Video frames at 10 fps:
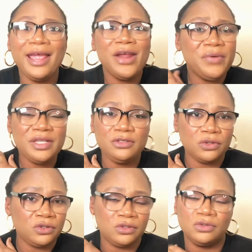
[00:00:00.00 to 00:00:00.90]
earrings
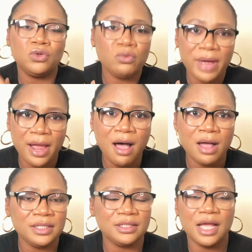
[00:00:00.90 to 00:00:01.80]
just stole my heart.